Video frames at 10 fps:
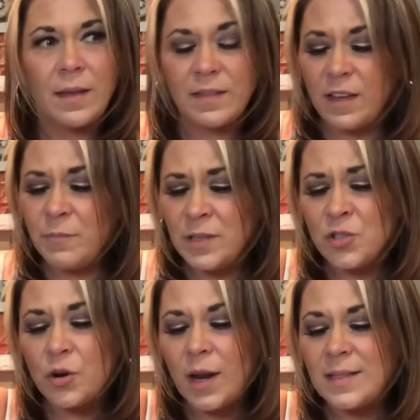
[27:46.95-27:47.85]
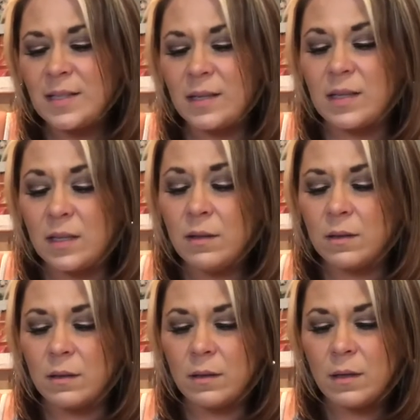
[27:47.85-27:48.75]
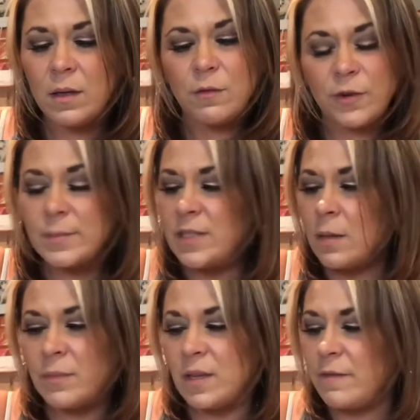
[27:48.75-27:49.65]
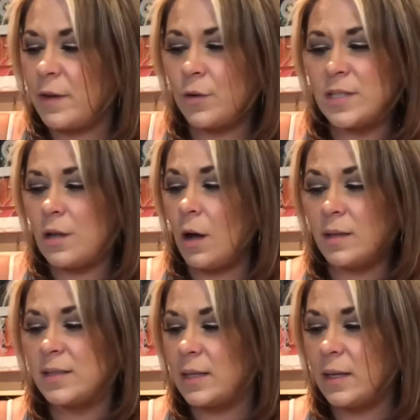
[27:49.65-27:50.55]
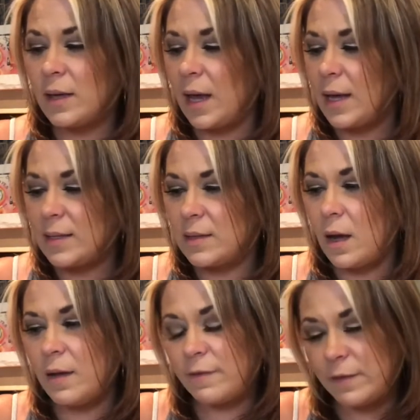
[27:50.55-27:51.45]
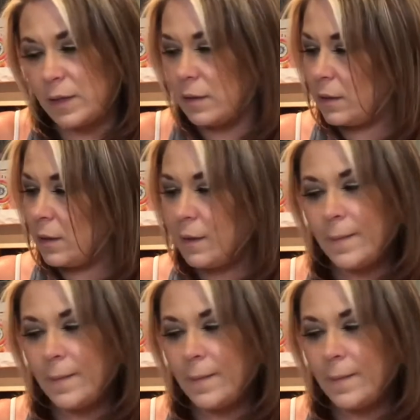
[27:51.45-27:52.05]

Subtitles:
They've been trying to heal from something very toxic, and I feel,